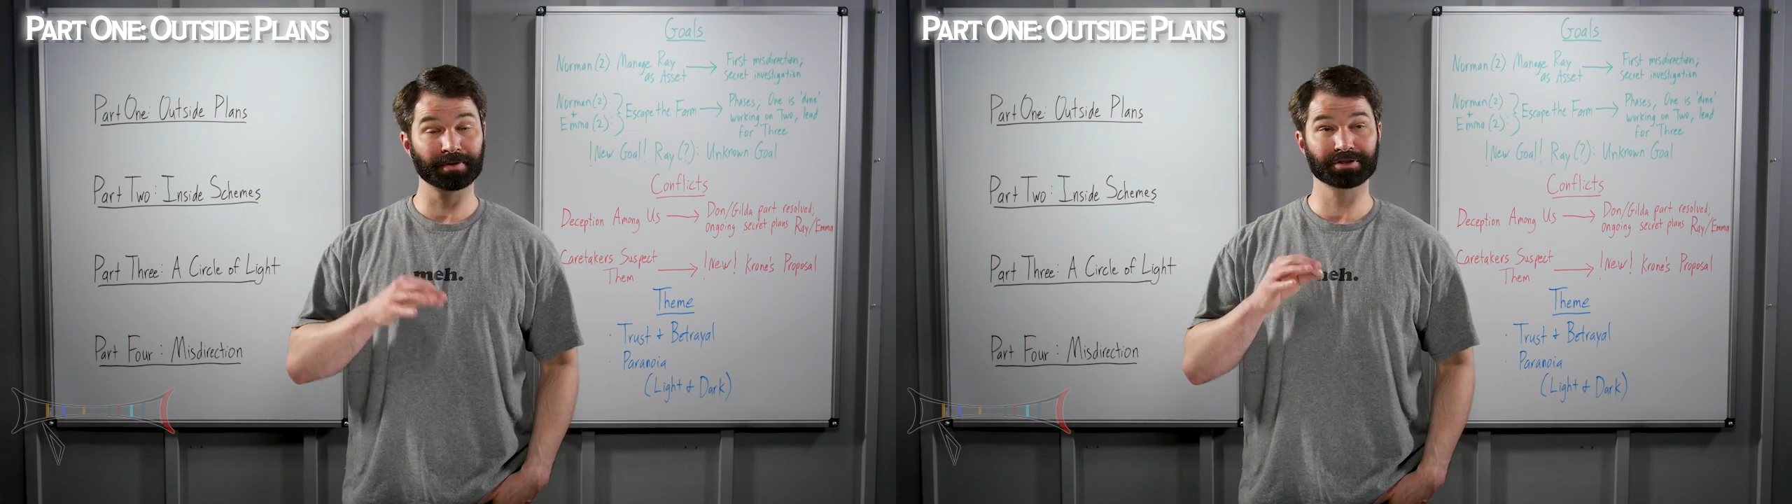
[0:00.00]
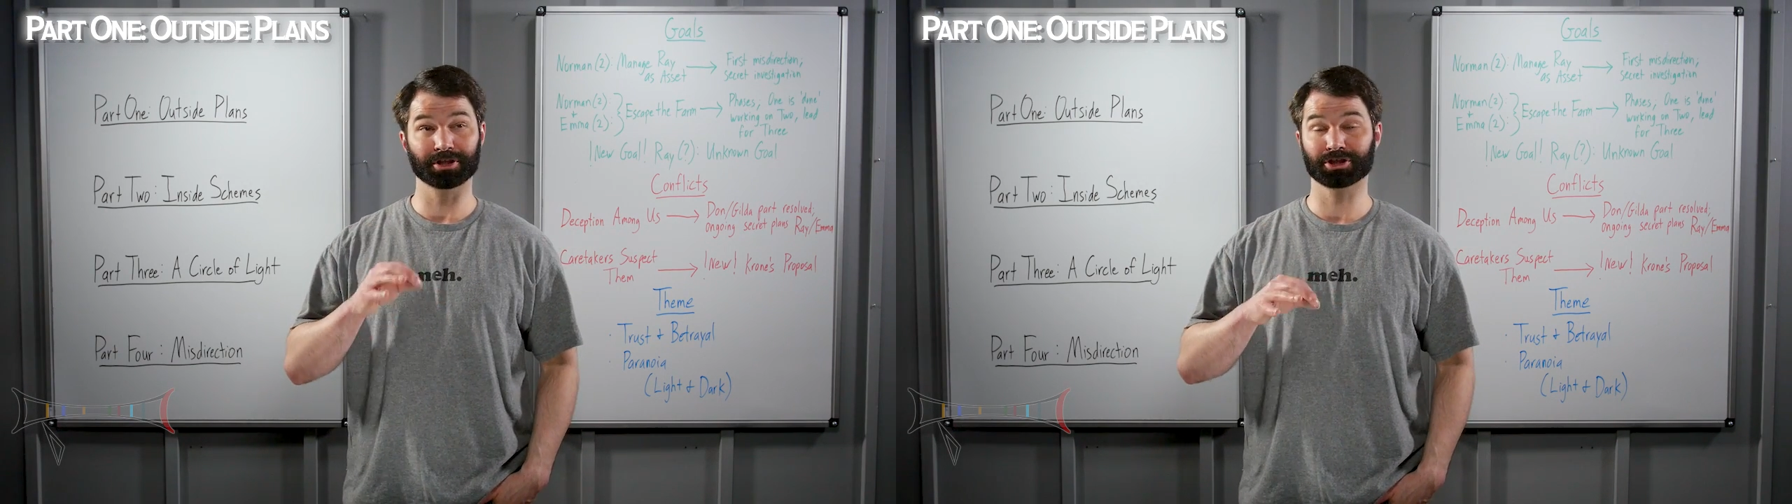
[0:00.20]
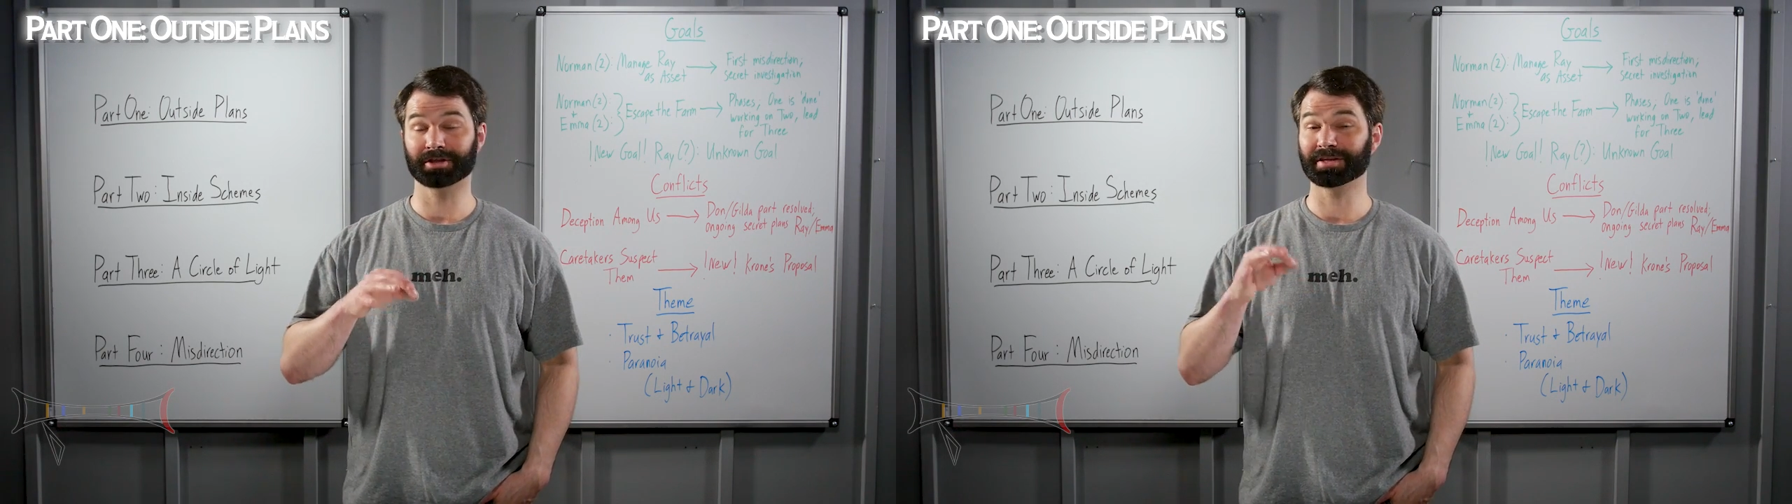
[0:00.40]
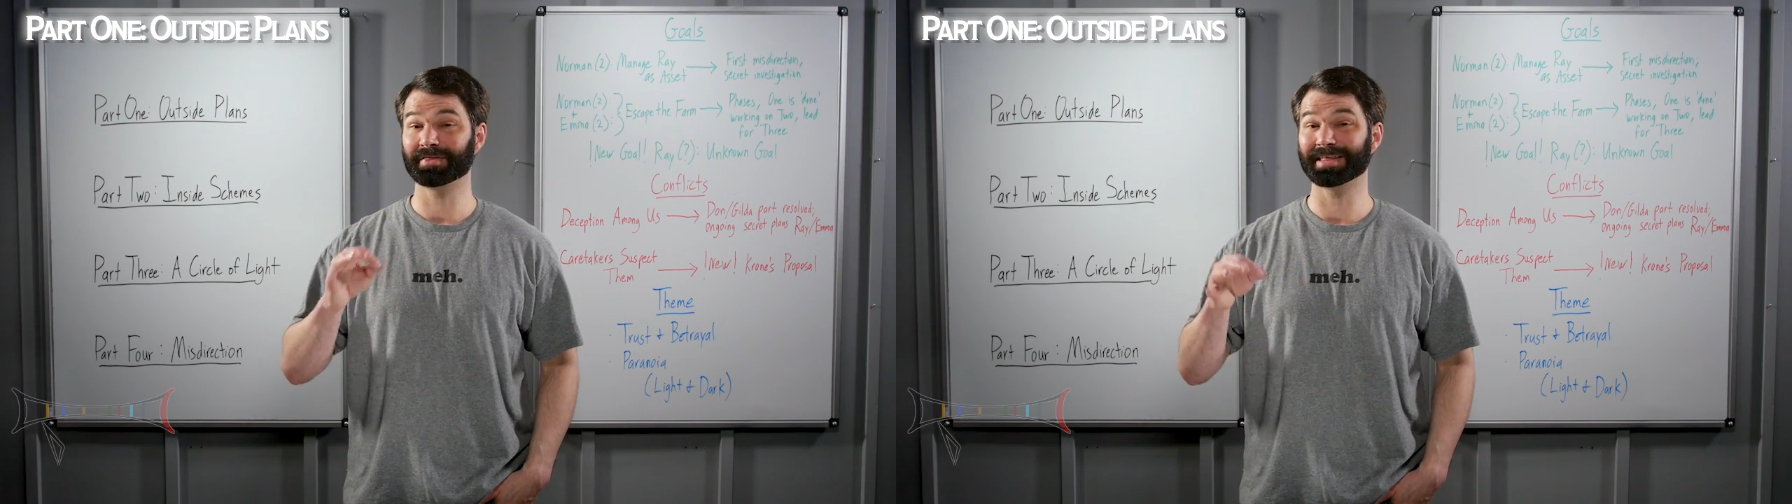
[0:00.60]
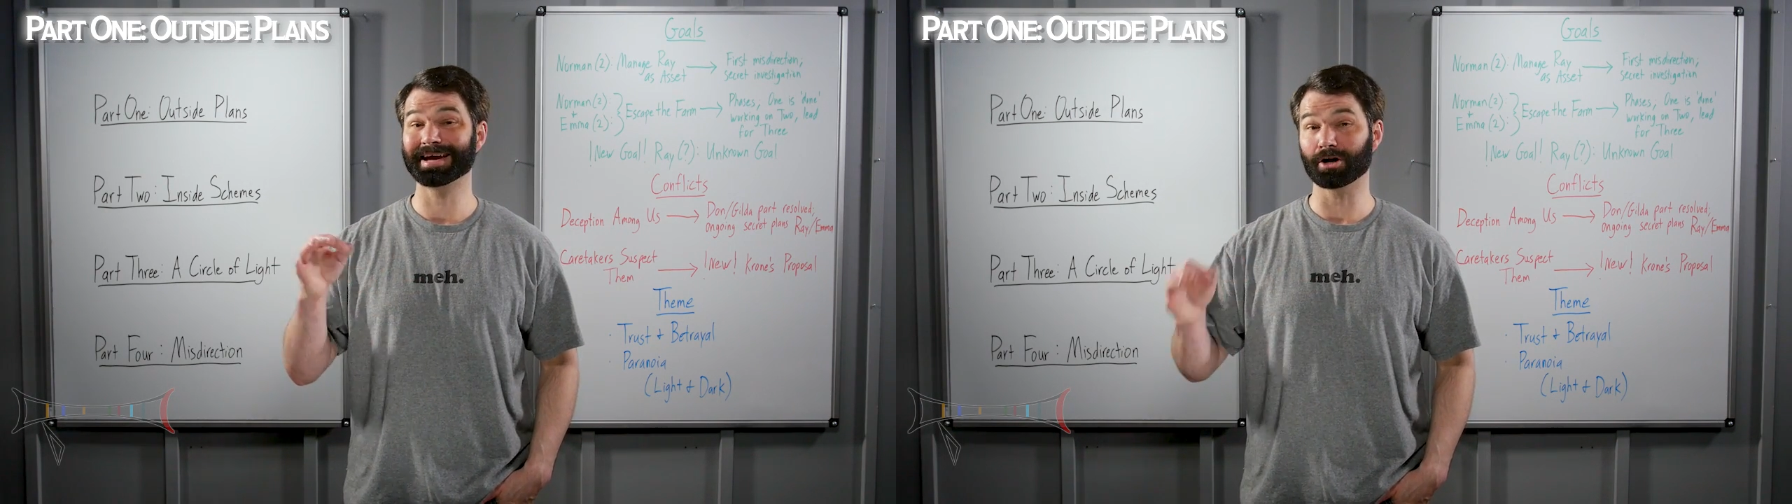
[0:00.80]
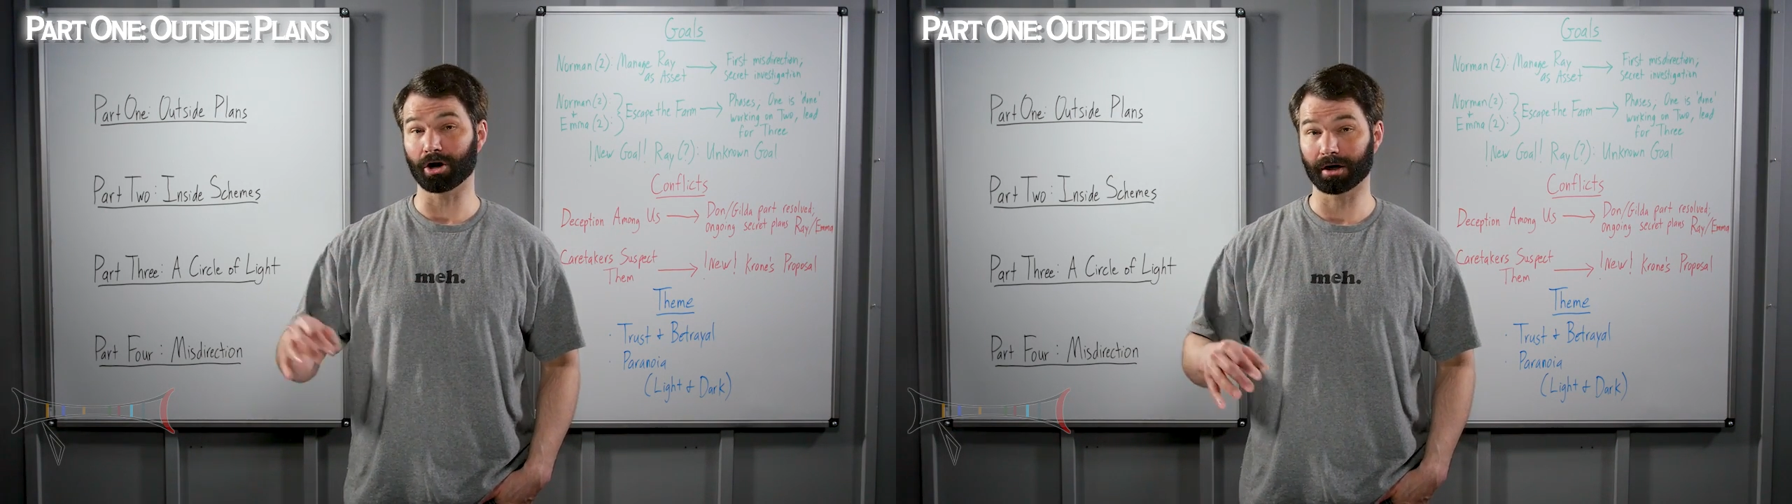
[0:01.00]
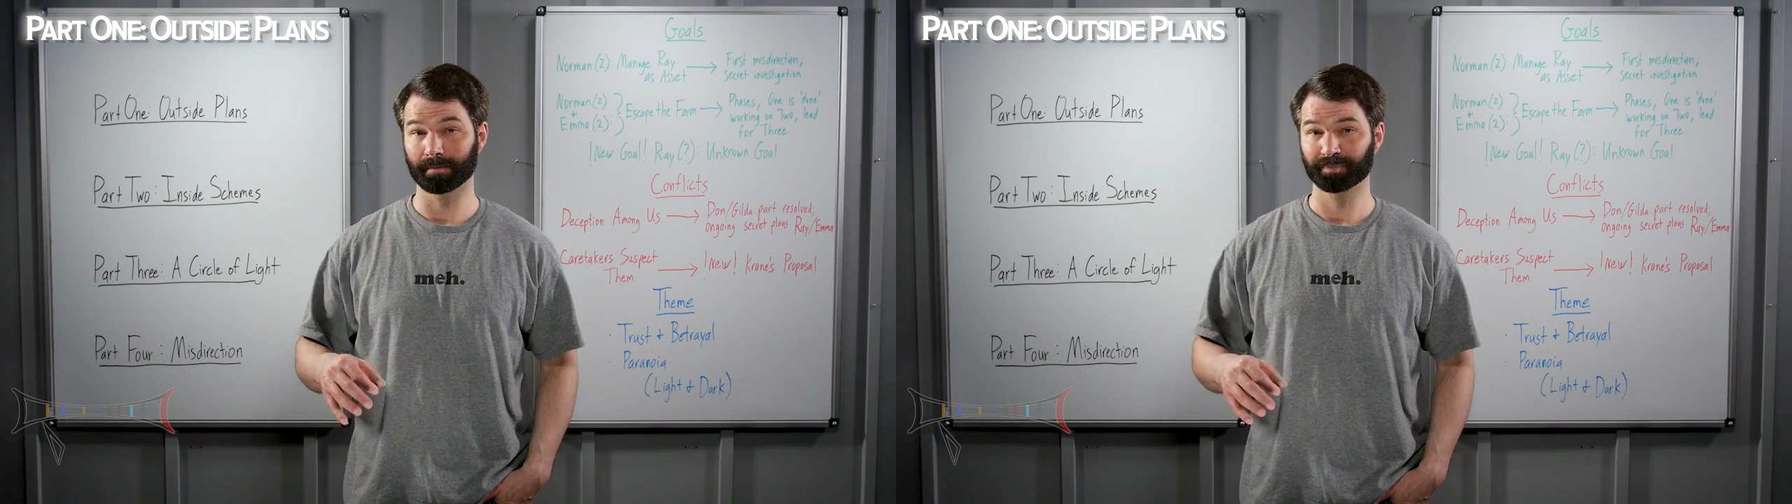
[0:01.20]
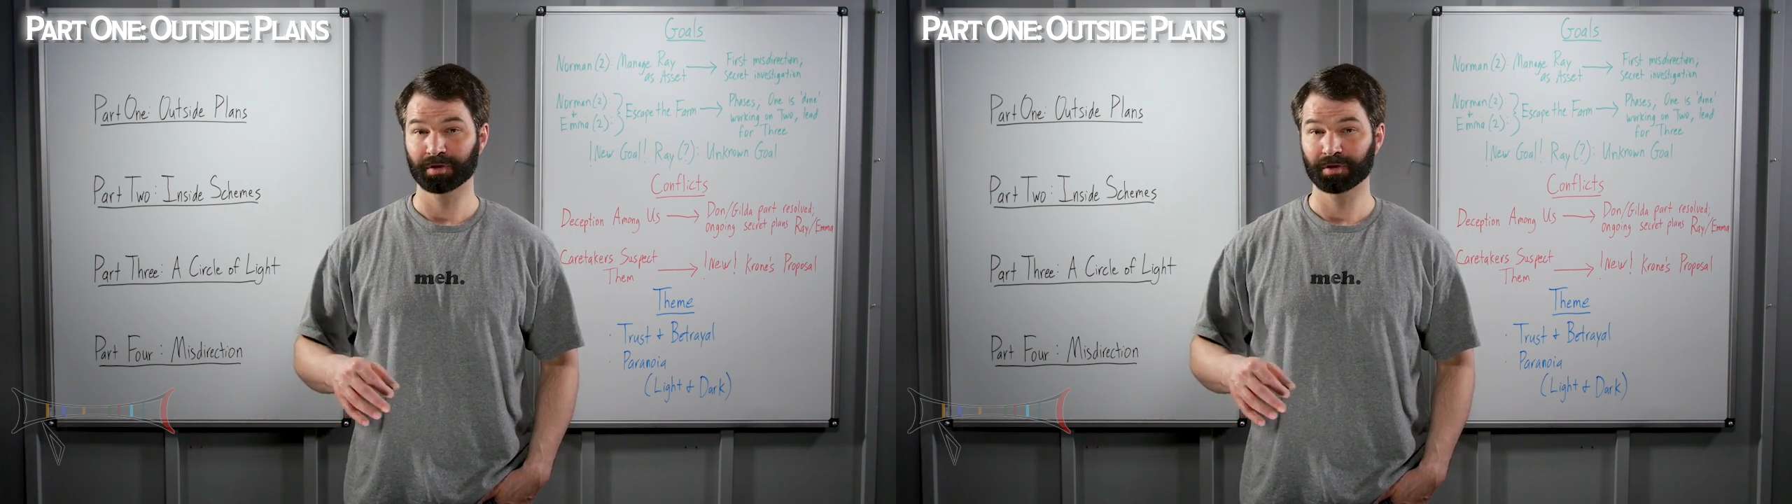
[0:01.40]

position than they are.